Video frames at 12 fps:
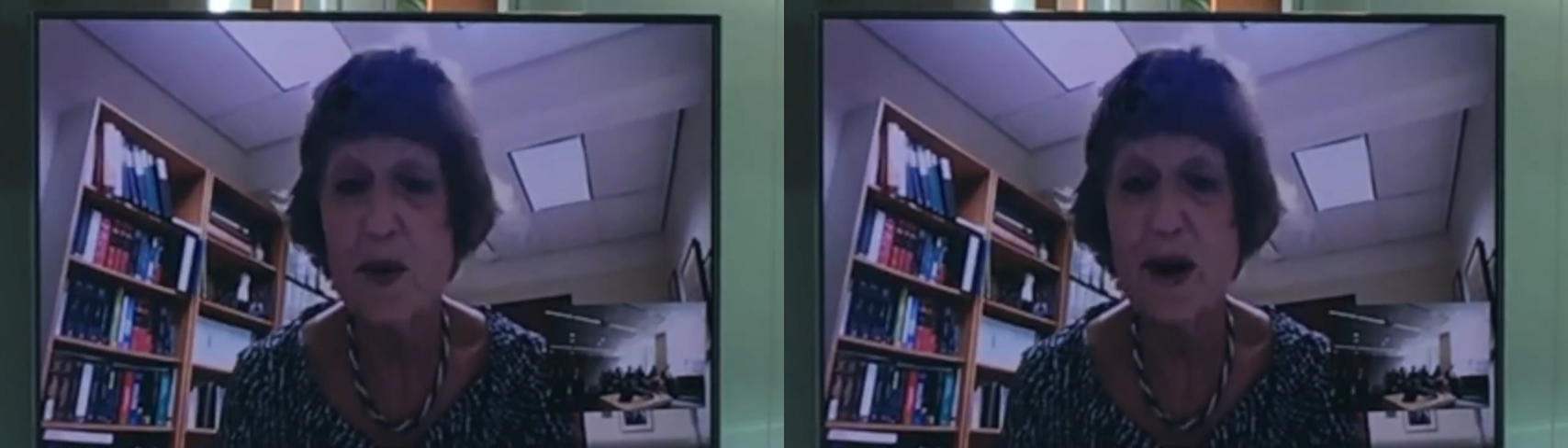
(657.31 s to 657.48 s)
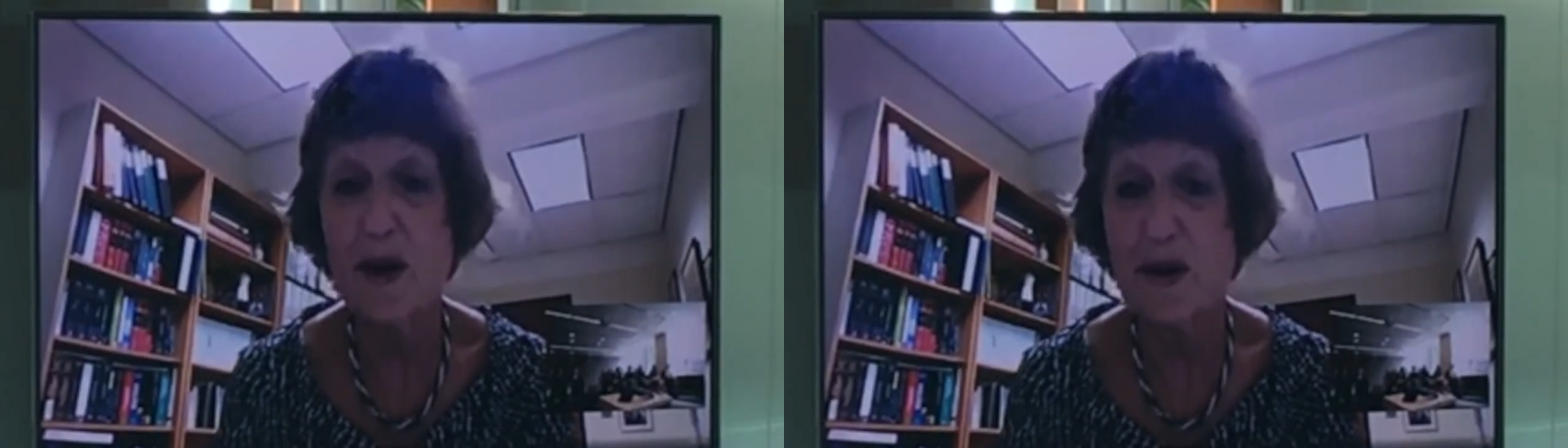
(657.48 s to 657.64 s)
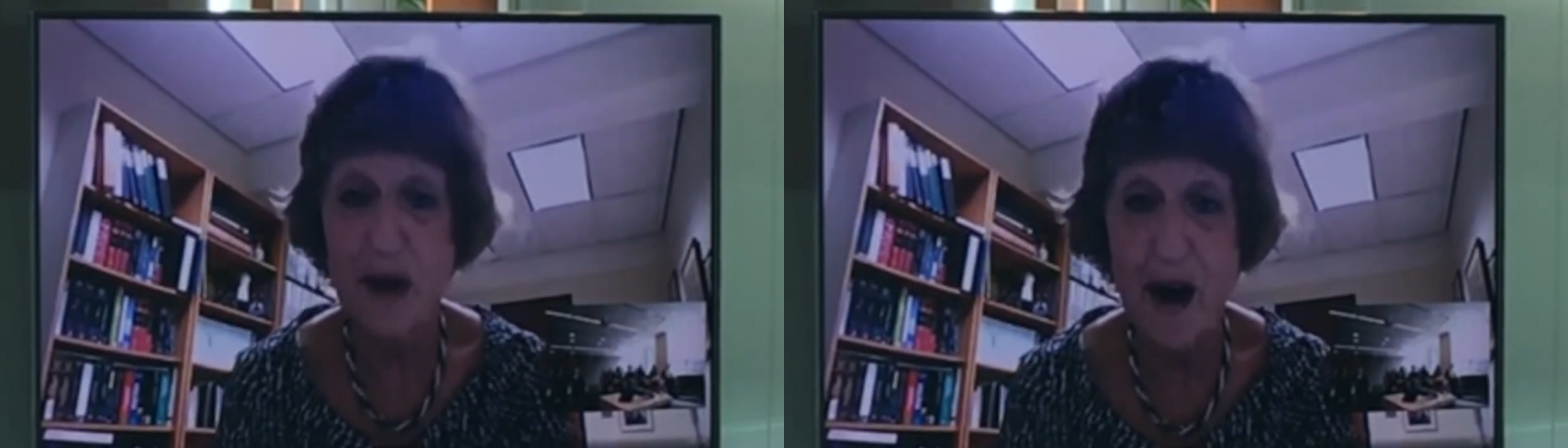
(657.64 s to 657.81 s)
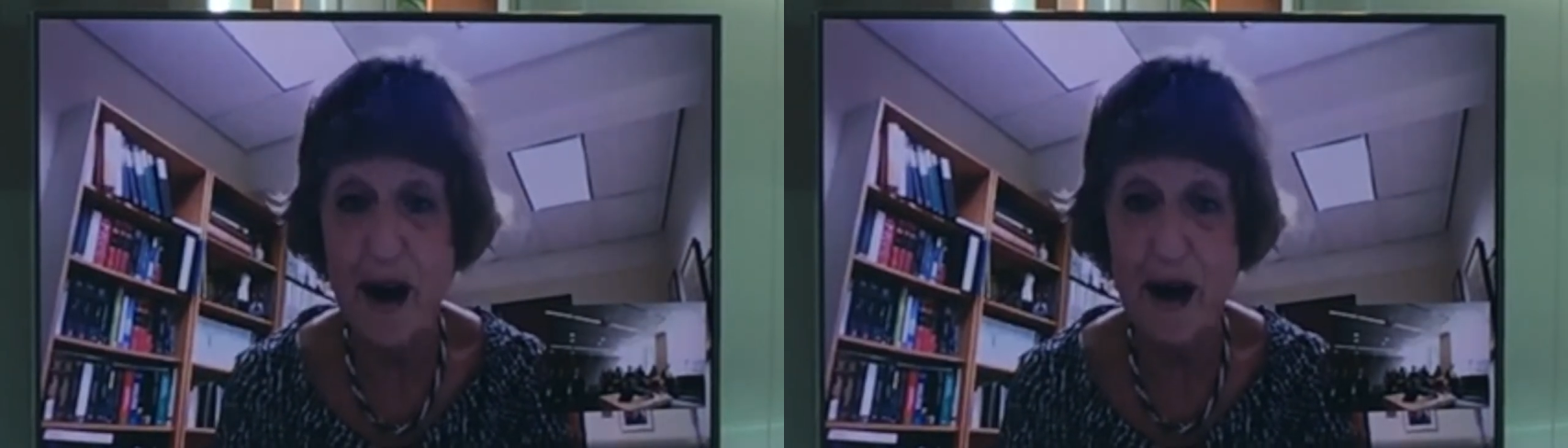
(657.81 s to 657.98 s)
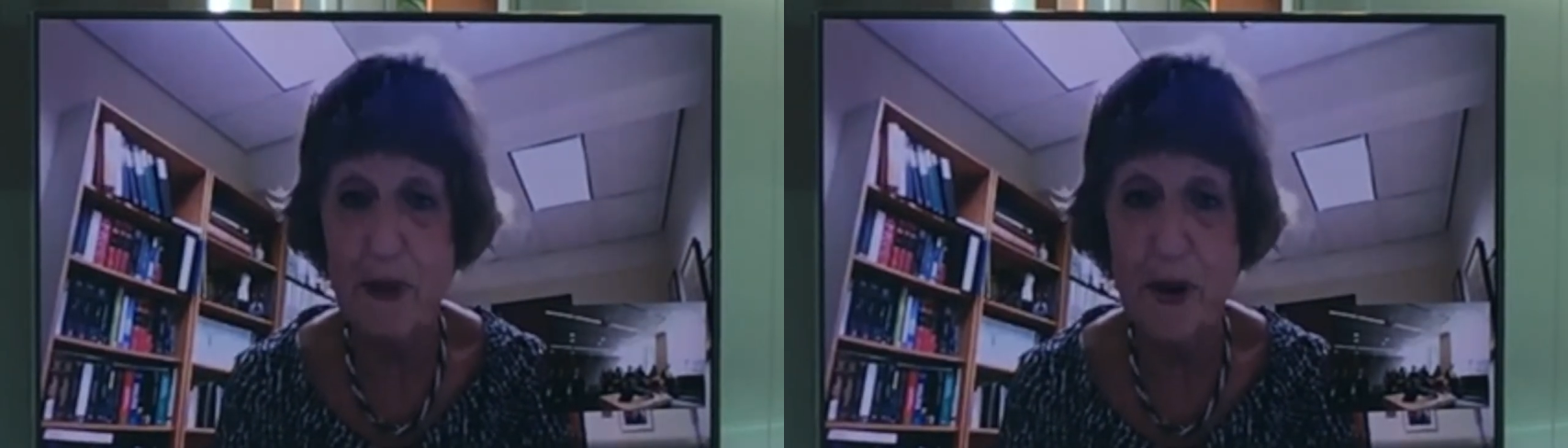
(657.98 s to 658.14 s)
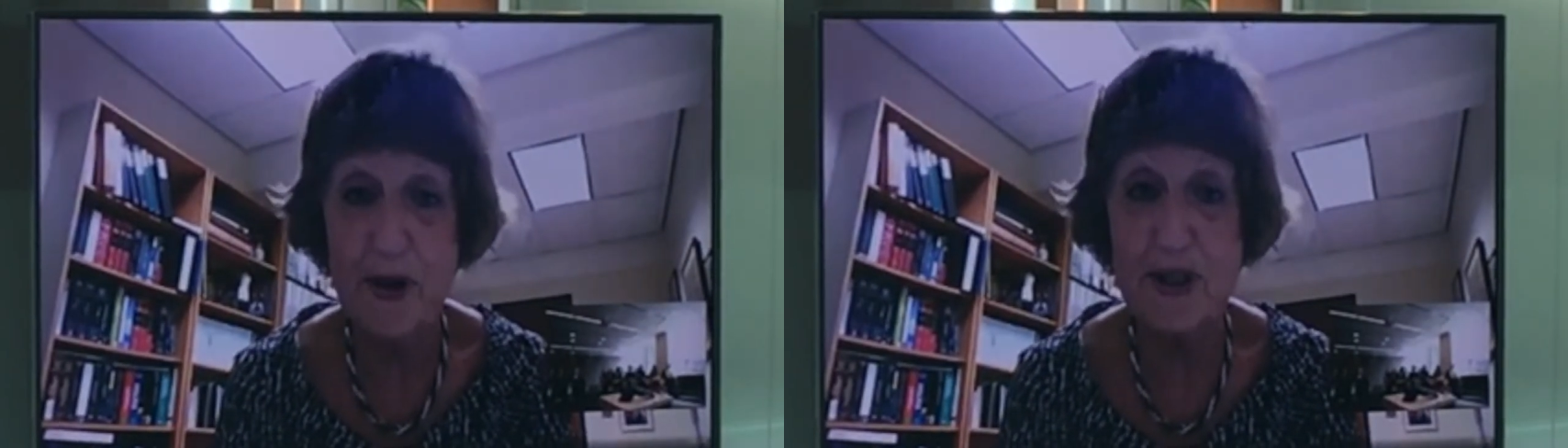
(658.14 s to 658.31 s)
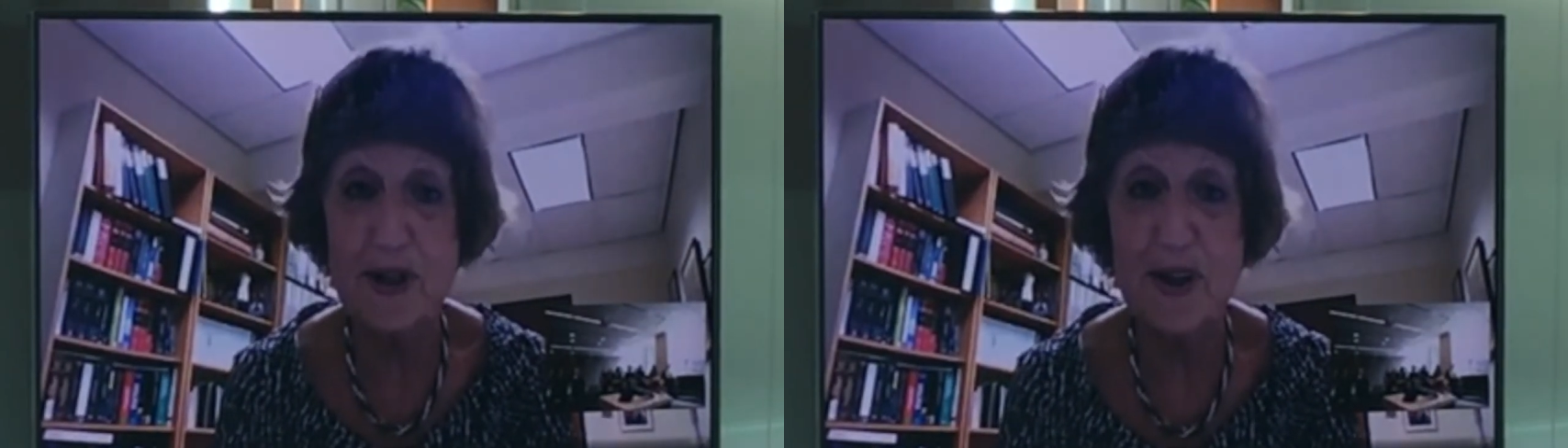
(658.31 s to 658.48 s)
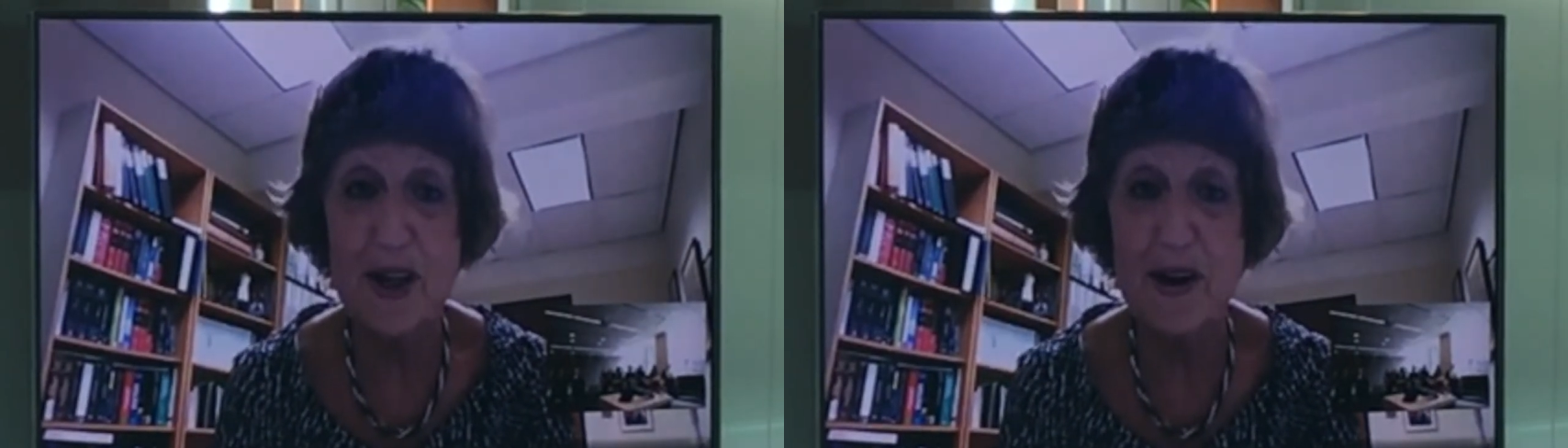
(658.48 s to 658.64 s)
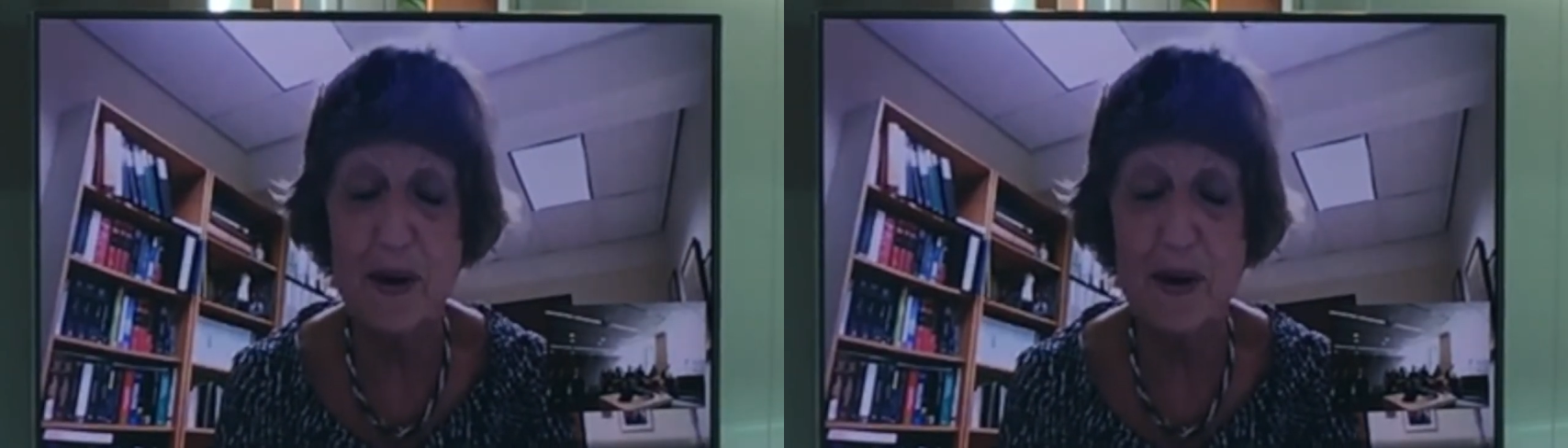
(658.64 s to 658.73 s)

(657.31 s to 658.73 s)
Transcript: We are not a party to the